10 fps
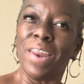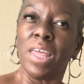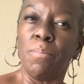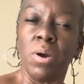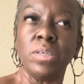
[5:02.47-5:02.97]

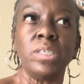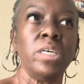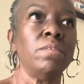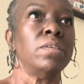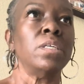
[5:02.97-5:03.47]
keep
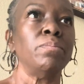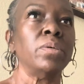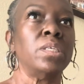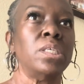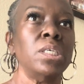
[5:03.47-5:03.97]
ourselves in a
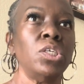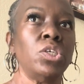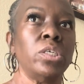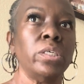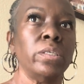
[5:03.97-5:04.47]

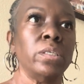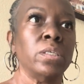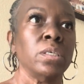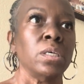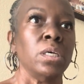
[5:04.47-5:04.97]
position
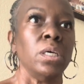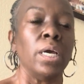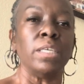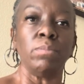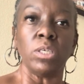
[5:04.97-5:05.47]

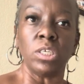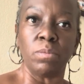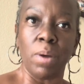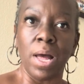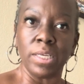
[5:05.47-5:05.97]
as much as
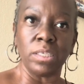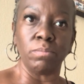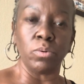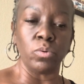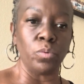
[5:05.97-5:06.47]

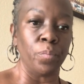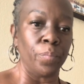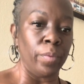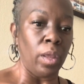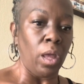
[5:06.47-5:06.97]
possible
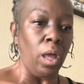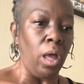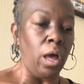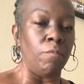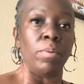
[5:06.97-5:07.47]

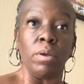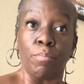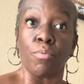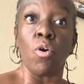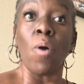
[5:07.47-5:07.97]
of being
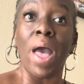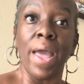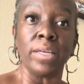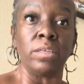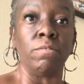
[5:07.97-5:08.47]

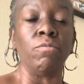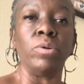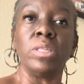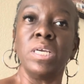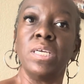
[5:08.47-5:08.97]
proactive when
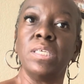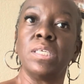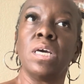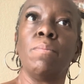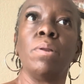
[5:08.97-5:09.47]
things
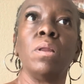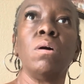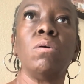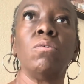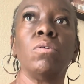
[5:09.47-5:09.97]
come
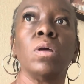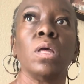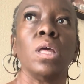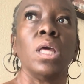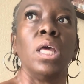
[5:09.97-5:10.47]
along
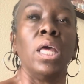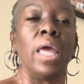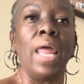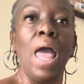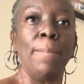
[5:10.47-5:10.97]
and
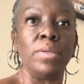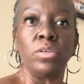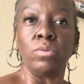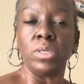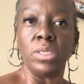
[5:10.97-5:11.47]
happen
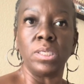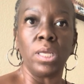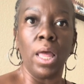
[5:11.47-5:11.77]
to us,